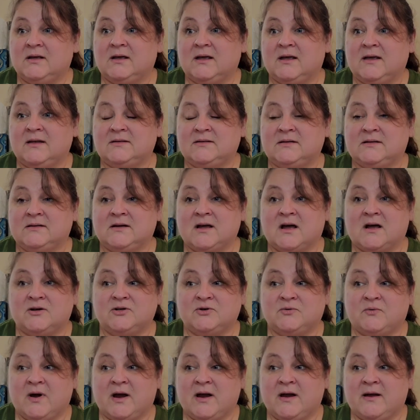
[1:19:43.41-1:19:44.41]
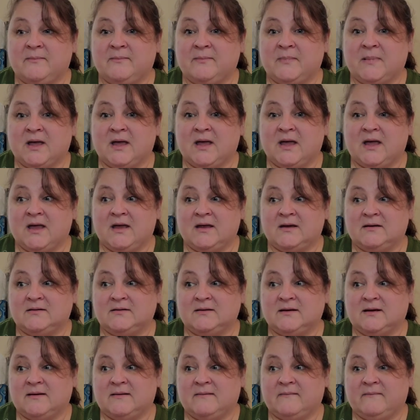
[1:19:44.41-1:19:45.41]
It's a Dodge Ram and
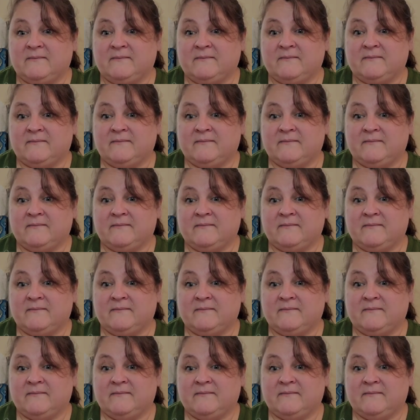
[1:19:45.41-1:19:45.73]
um,